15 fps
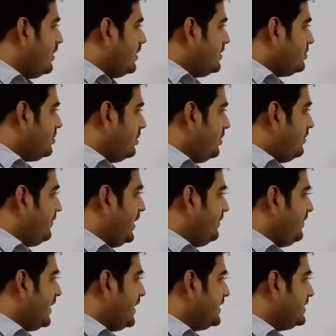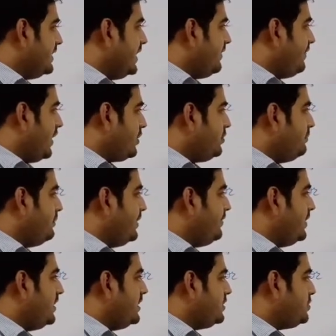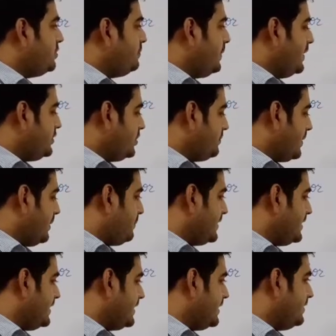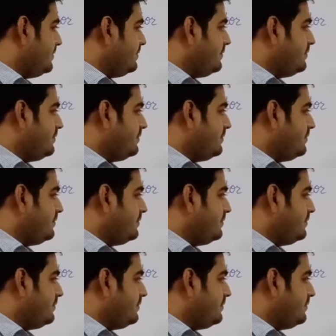So when we consider vacuum between these two plates of capacitor,